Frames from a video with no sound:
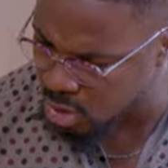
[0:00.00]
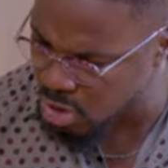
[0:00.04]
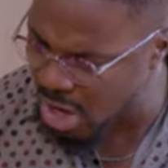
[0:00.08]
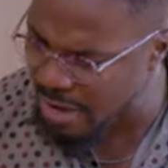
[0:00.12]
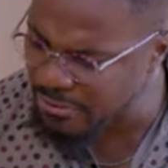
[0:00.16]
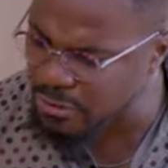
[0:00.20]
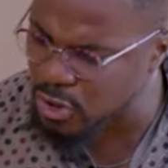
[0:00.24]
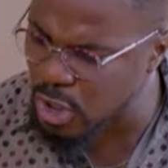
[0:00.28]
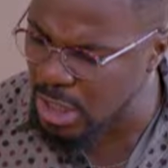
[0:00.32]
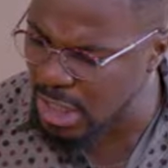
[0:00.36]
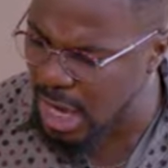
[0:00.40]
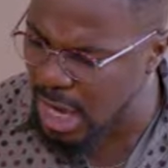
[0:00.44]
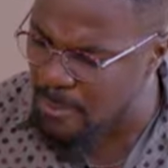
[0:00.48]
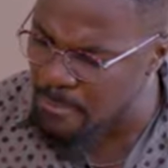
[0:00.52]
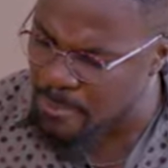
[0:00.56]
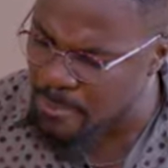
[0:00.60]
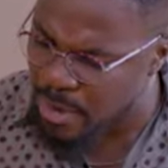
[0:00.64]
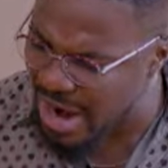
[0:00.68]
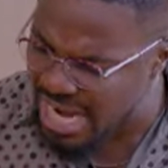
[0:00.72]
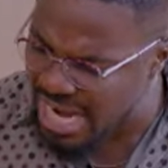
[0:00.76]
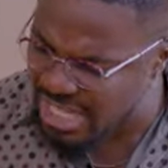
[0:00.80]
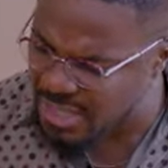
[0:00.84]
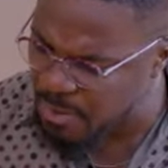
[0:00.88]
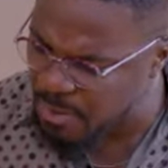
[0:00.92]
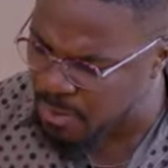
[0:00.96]
And you have to
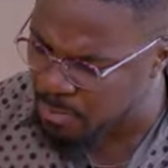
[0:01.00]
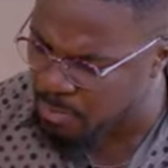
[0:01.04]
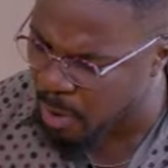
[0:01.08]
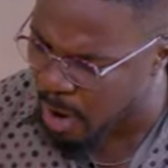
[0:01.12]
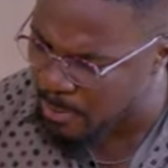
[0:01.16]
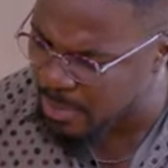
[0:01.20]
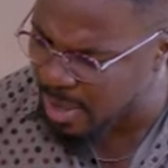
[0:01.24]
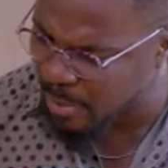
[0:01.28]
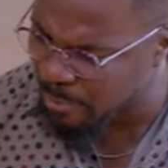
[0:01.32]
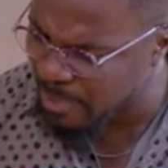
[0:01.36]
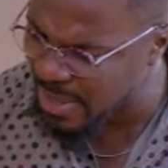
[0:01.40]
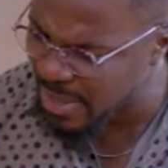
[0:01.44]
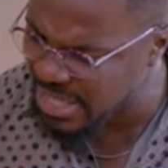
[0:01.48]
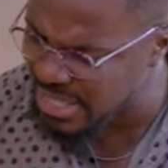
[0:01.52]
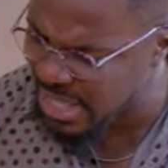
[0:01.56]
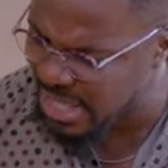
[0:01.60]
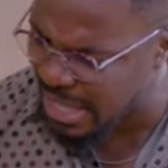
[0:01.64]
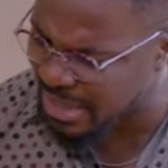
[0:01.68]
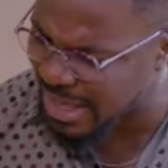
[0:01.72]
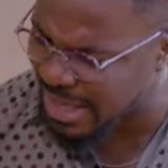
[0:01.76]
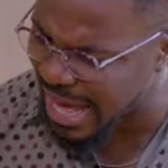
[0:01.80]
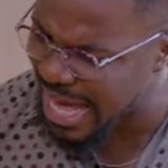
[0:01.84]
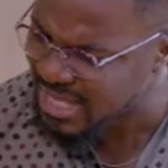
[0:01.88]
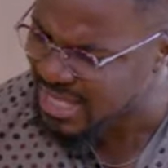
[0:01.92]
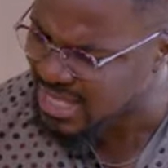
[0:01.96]
embarrass me in public place
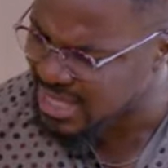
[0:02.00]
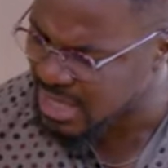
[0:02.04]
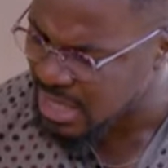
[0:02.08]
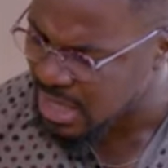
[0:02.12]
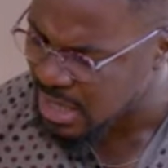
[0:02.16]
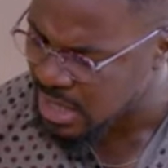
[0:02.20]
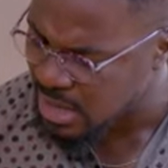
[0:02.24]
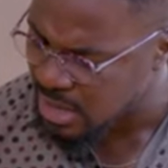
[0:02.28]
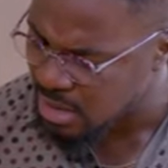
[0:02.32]
like that?